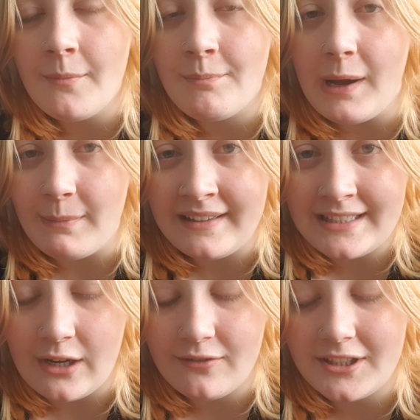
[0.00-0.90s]
by
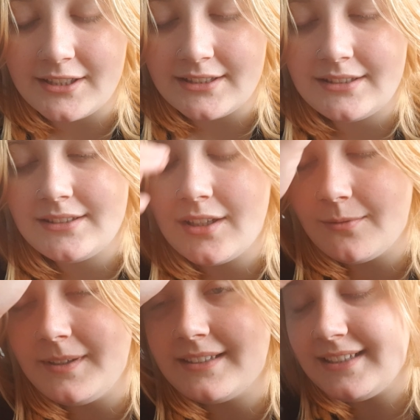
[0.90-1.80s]
myself, because
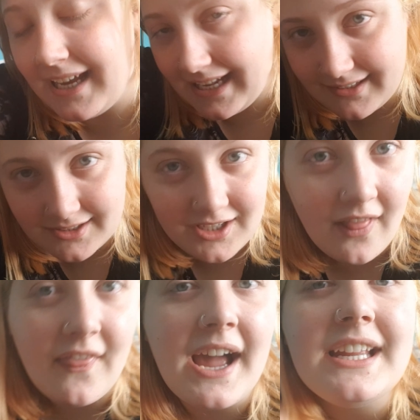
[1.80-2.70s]
obviously I hadn't
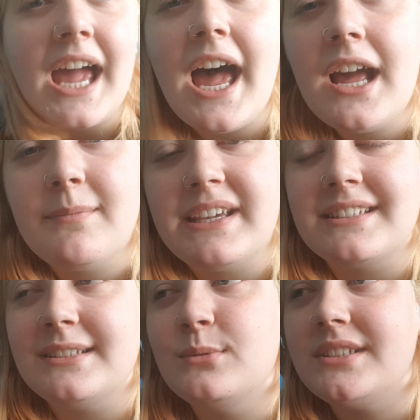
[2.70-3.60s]
done that yet
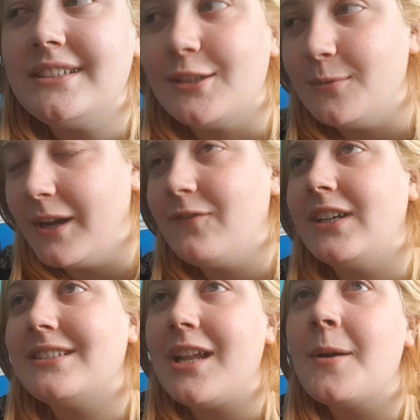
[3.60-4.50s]
because it was still my
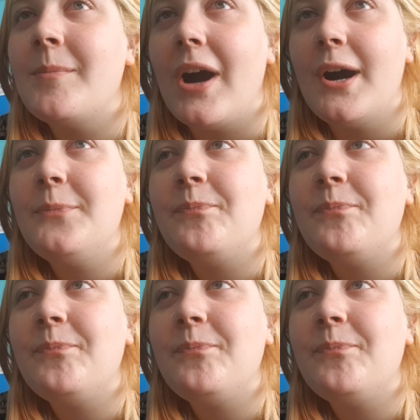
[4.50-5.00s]
first tongue bar.